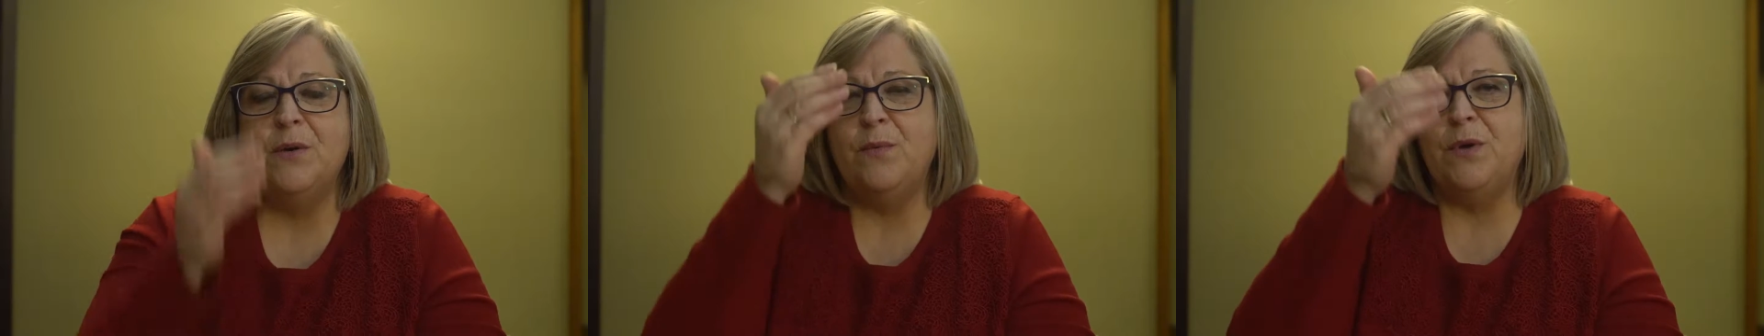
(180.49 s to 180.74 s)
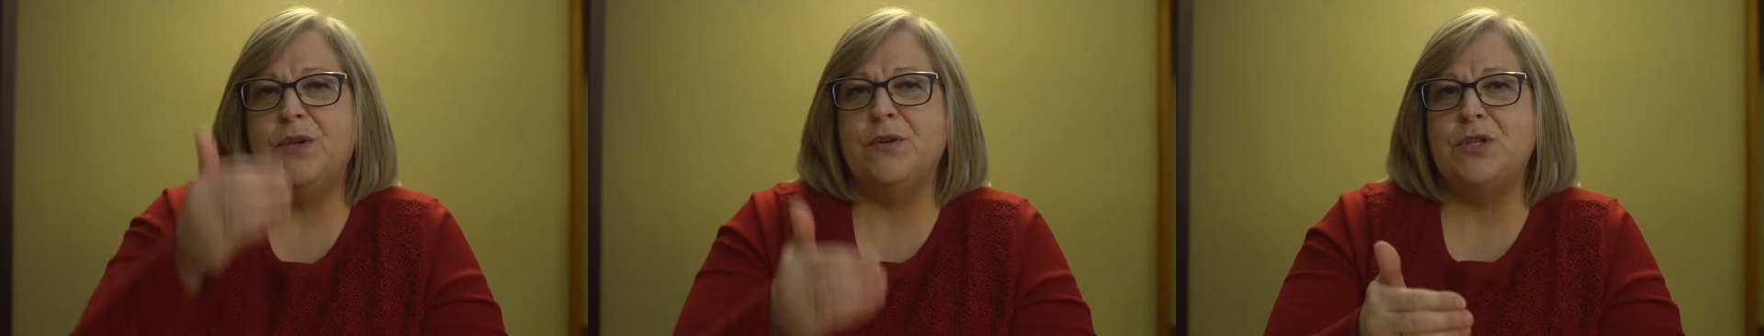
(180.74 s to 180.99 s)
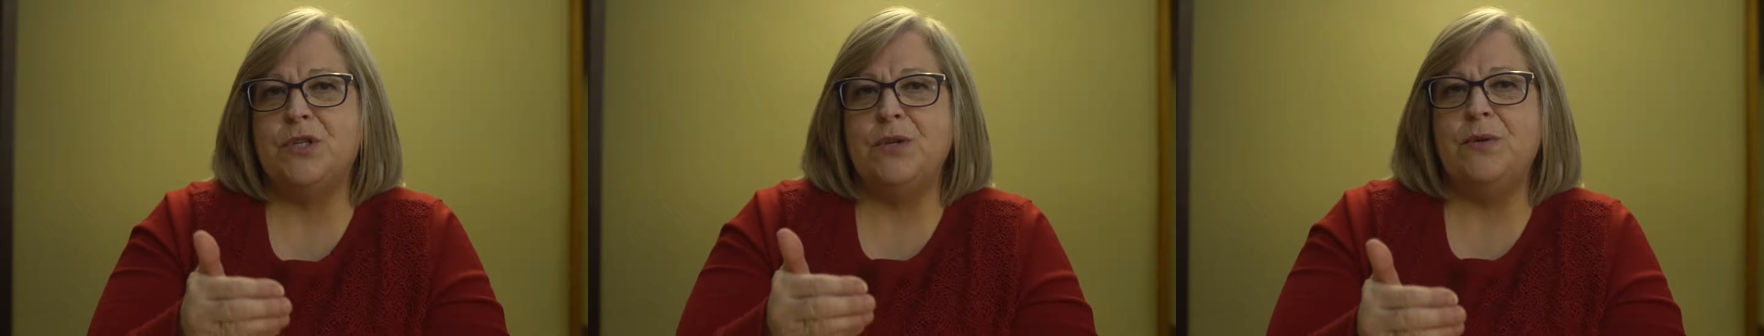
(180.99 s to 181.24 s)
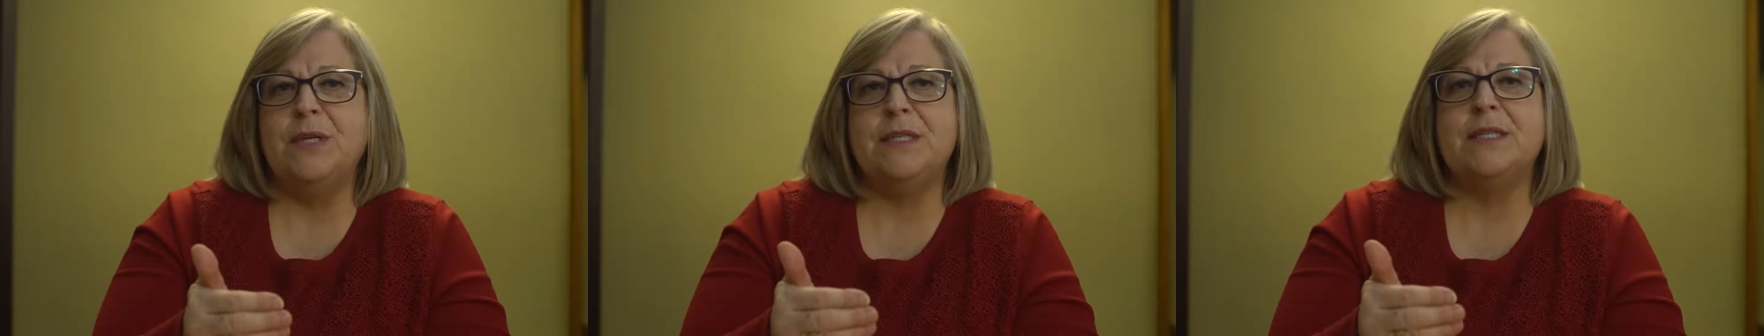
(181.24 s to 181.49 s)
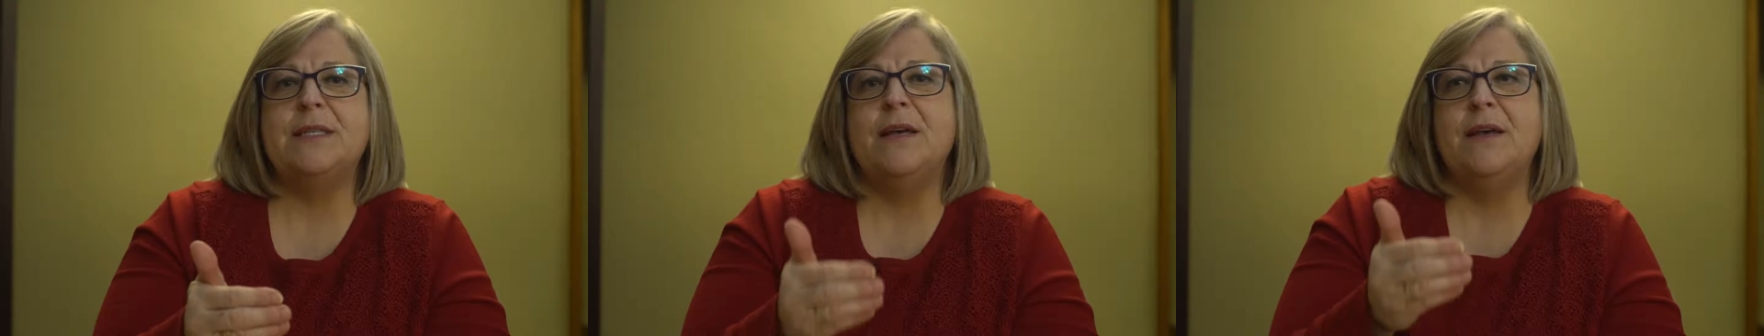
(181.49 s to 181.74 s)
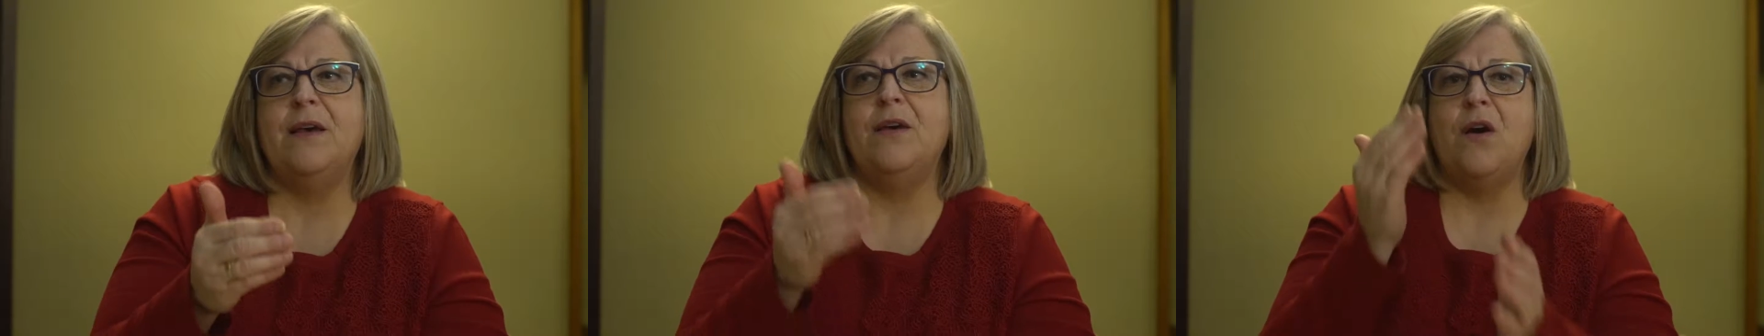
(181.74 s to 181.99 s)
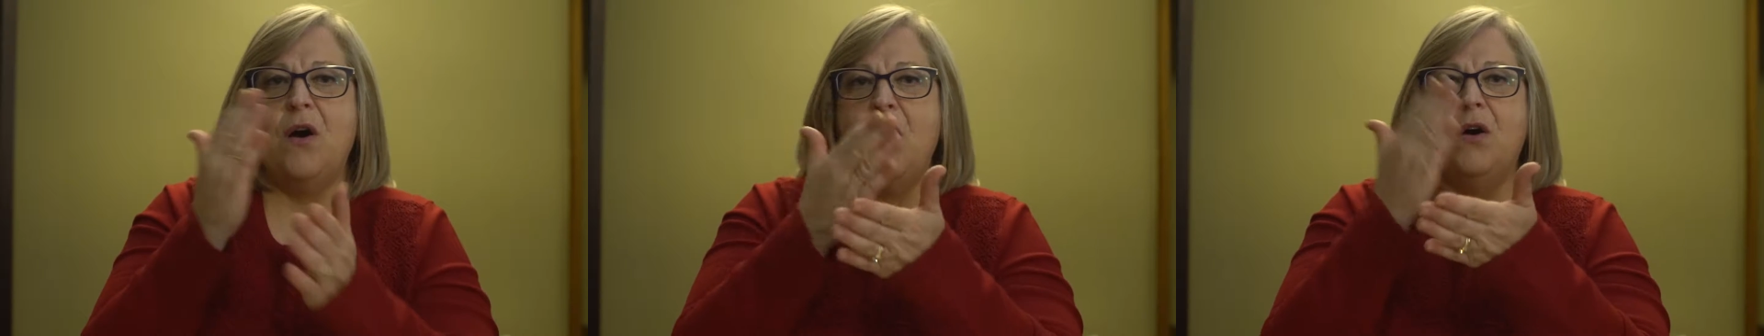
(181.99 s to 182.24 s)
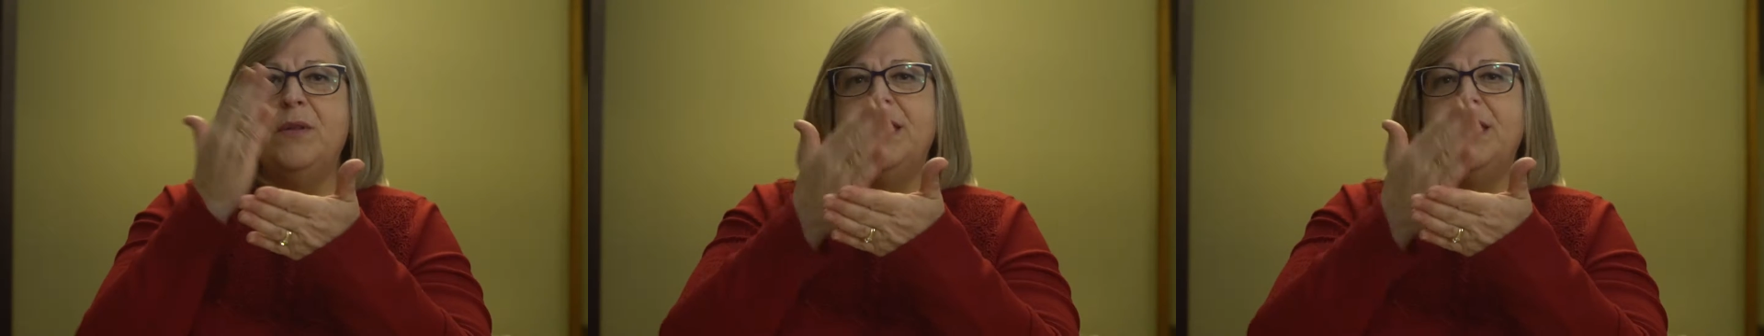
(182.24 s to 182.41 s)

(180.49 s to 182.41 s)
with your students all